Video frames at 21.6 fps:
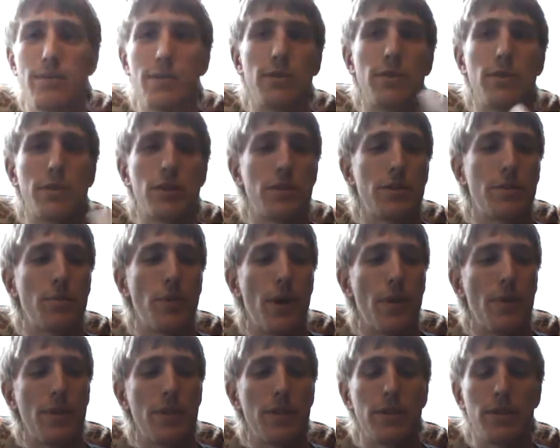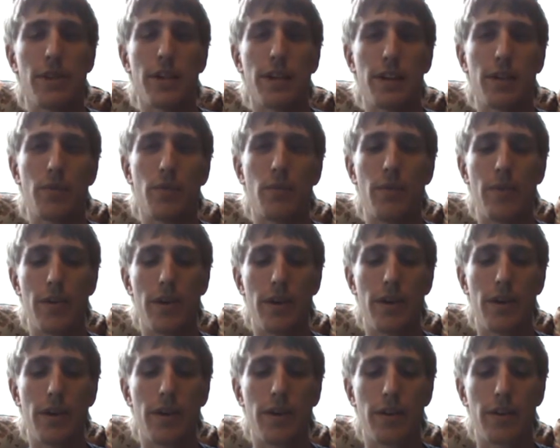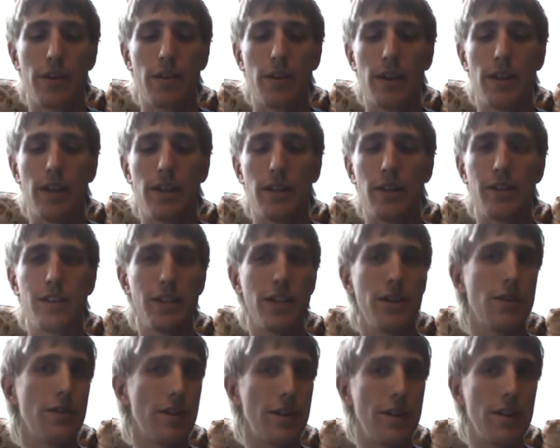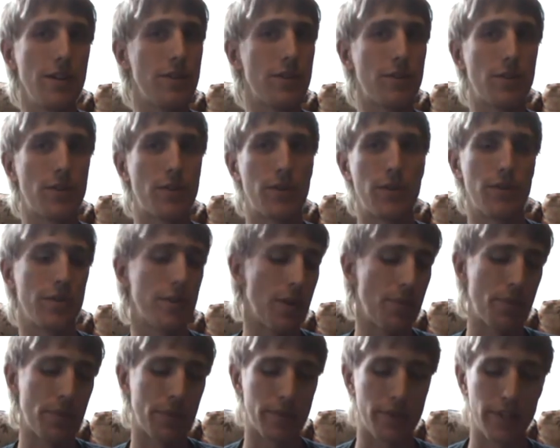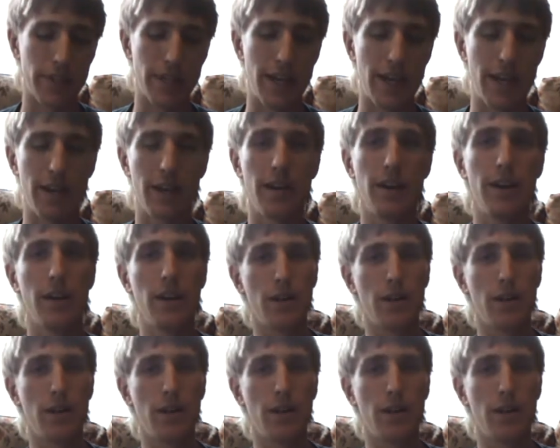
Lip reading: so it's just probably the second one in the series or something like that.